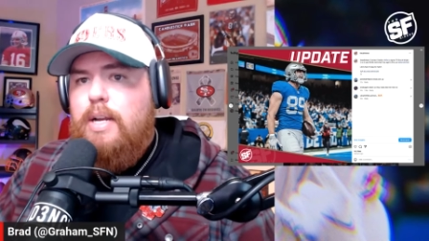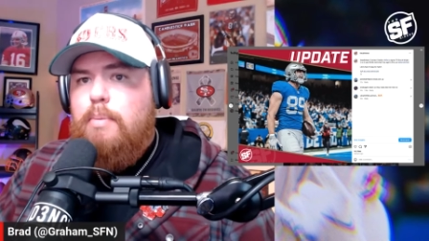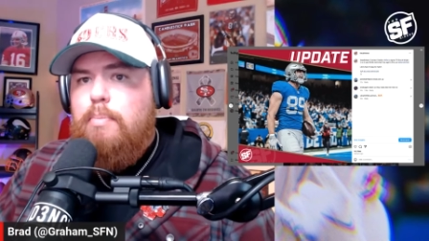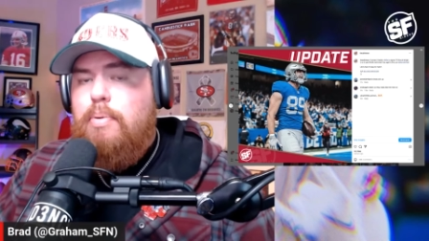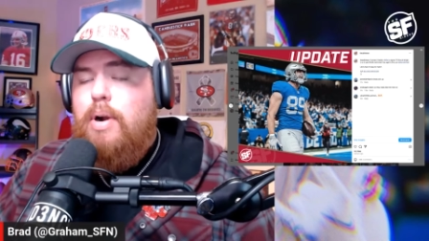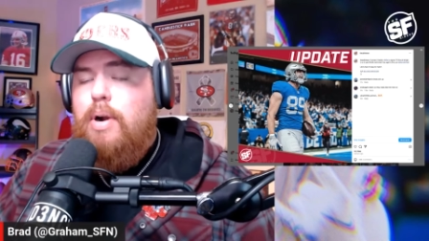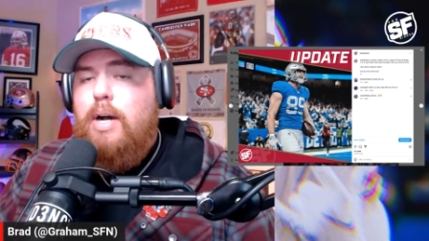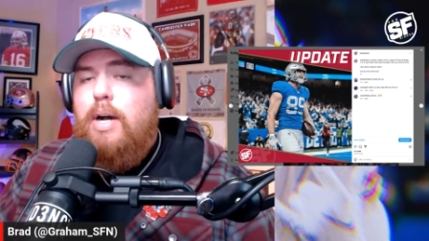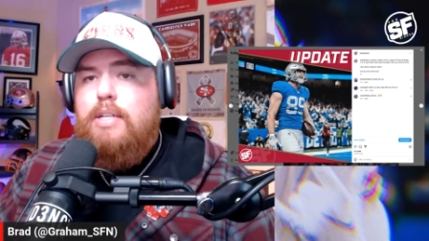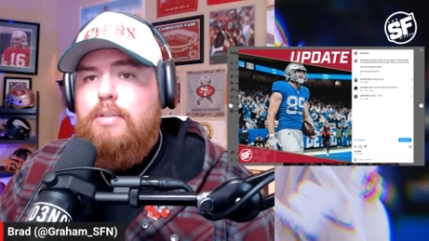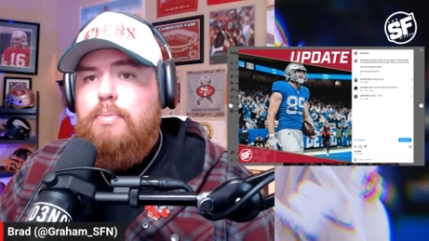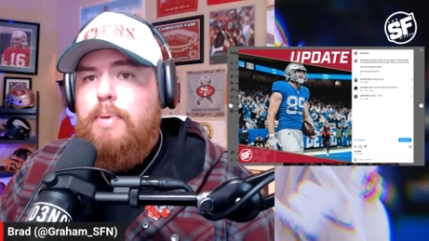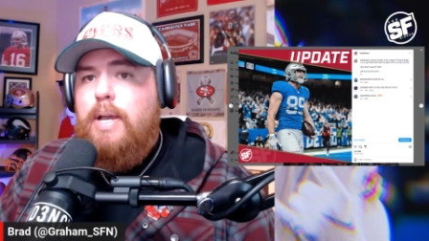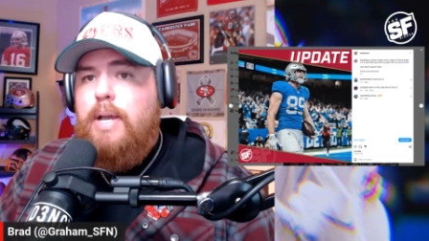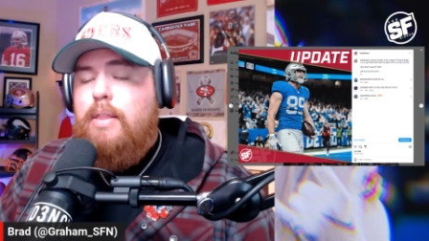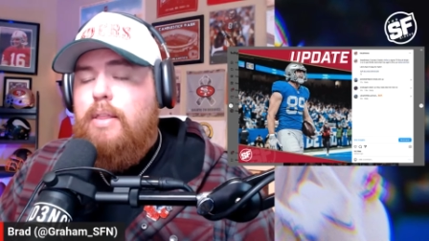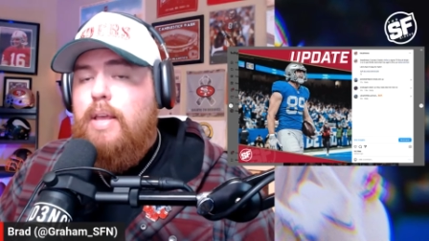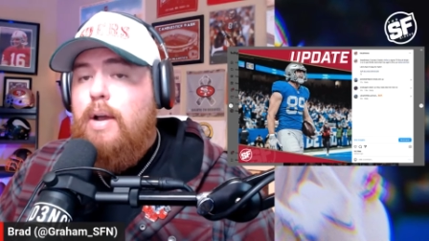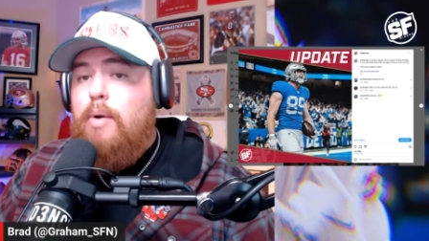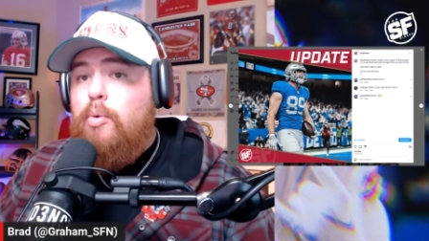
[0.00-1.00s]
a
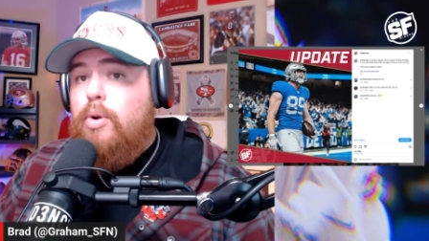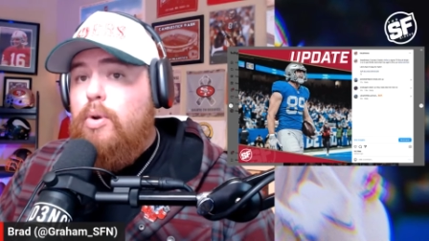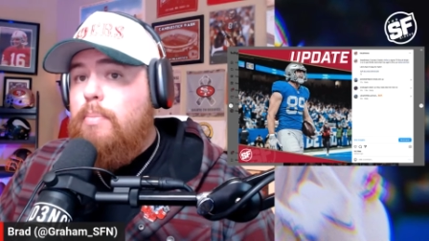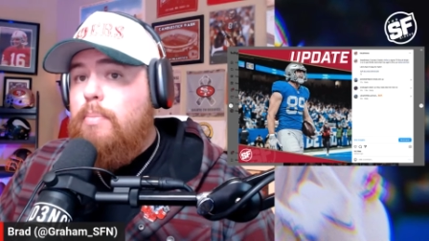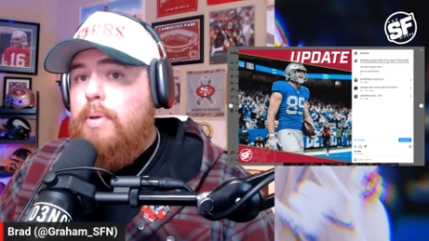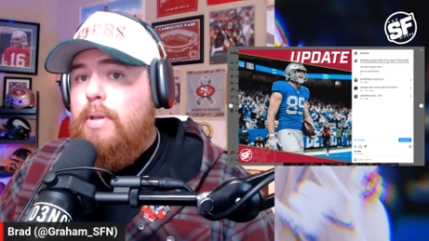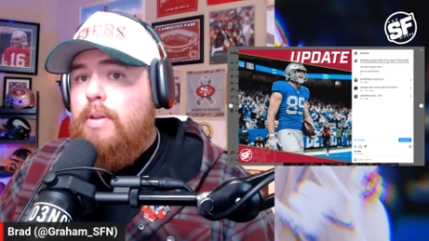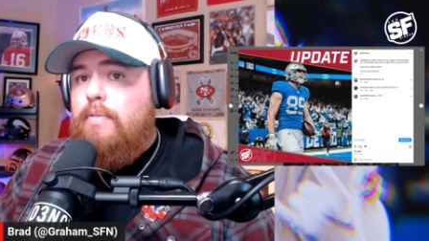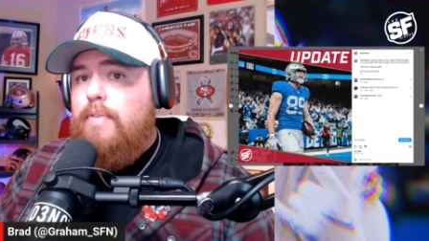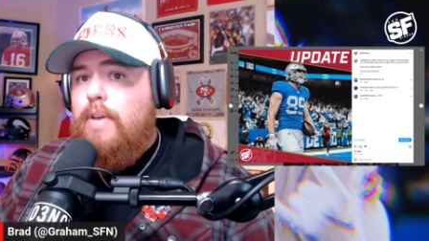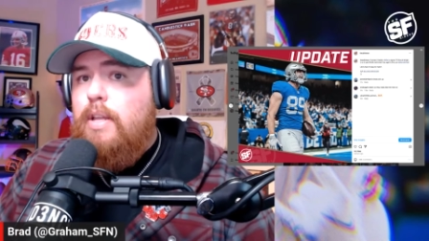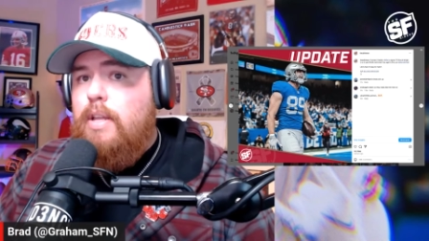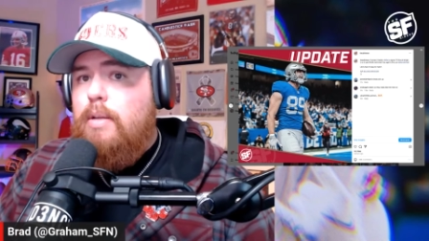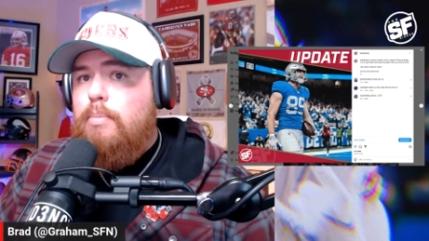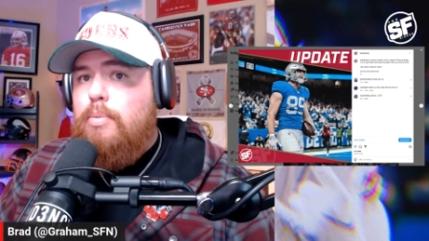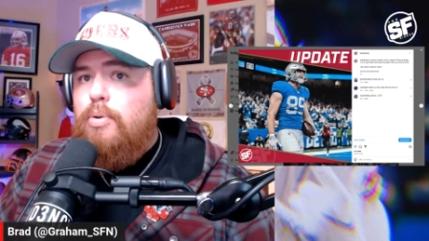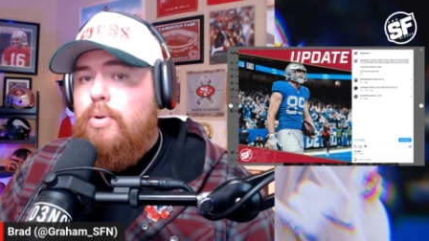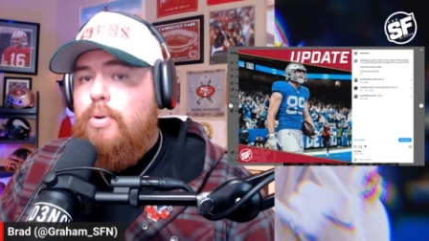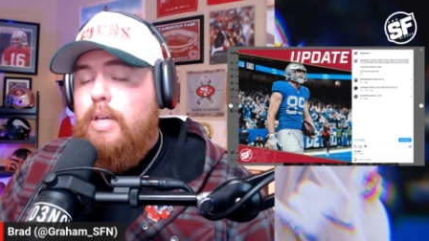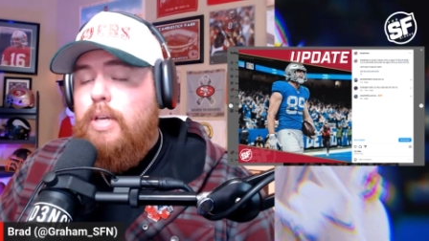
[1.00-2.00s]
prospect that would have been
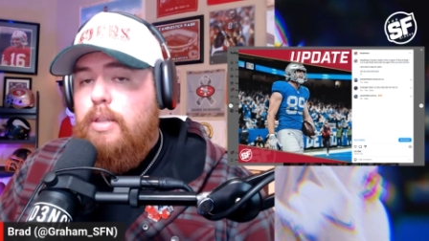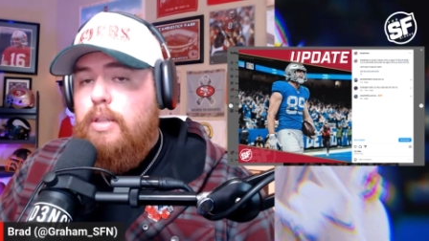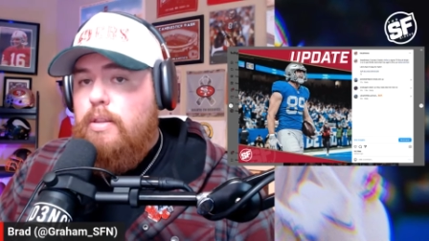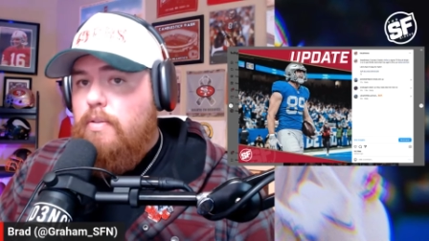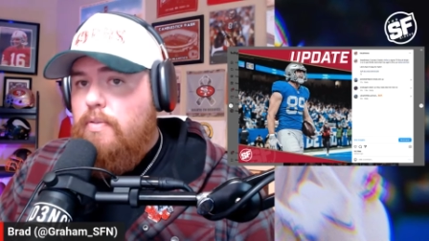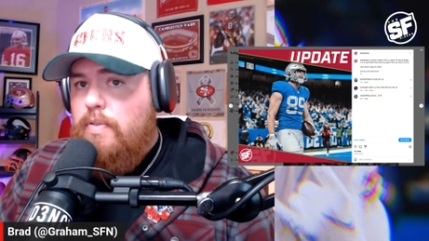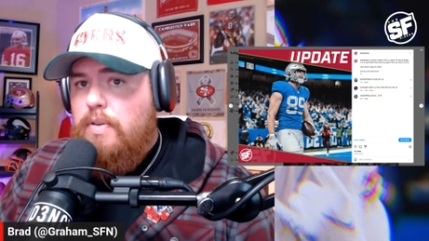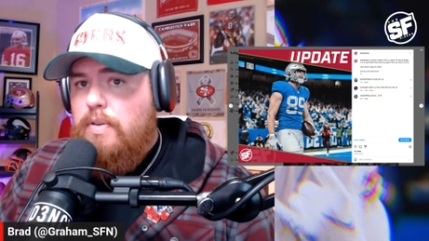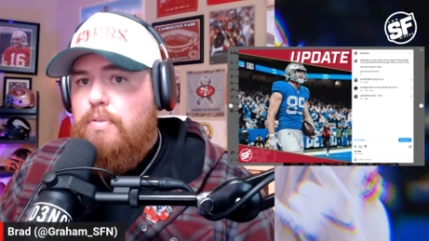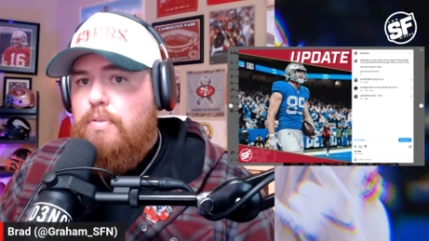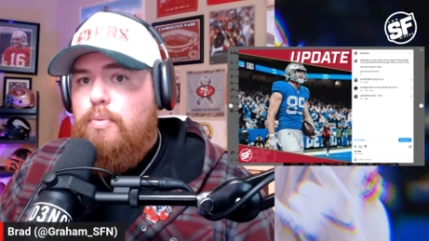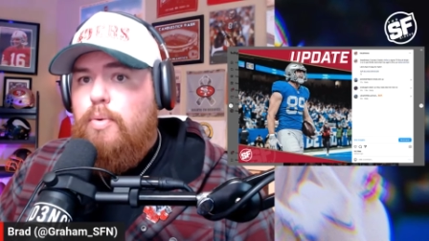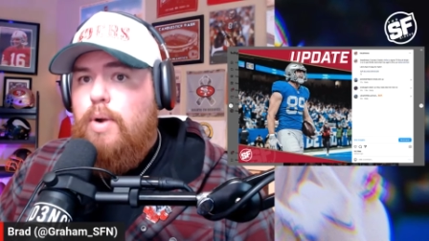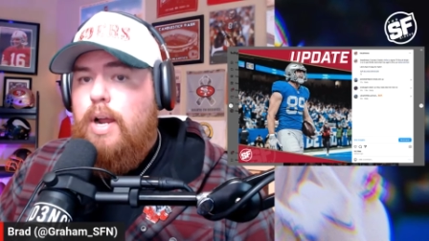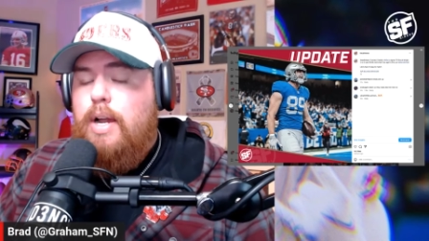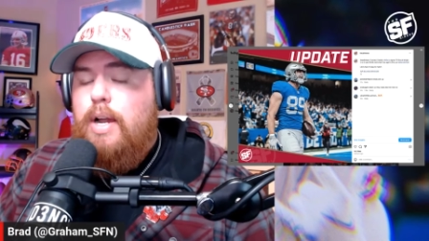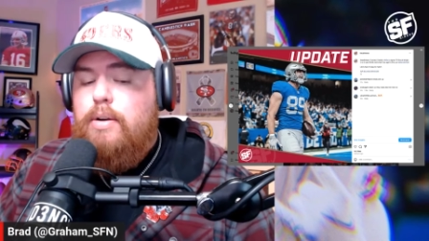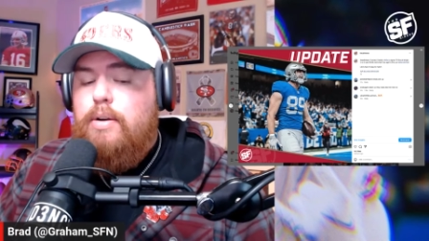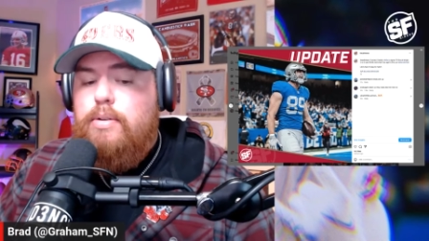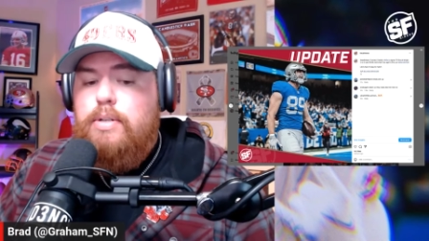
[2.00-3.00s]
available in the fifth
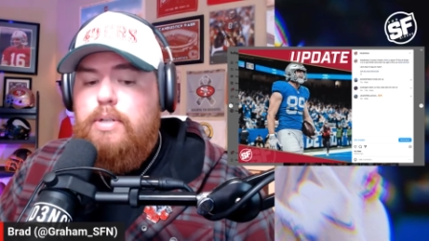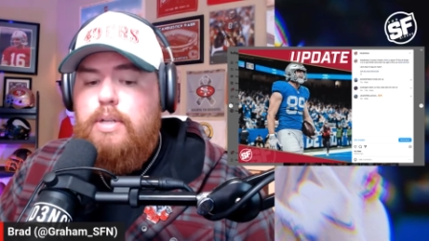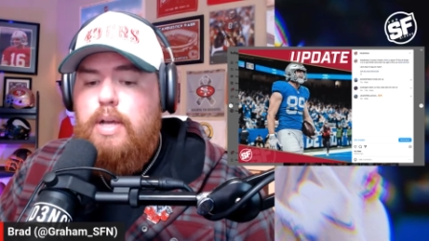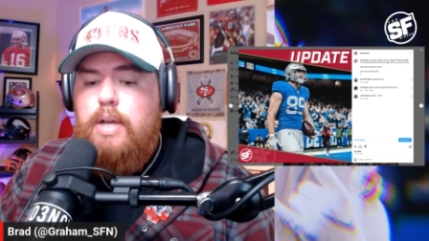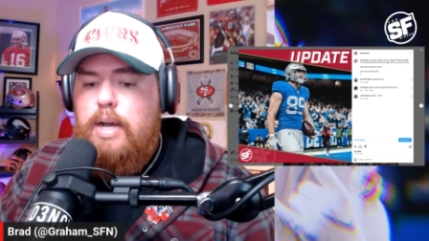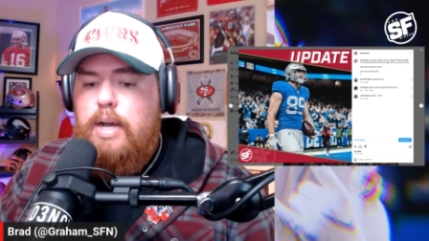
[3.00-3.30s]
round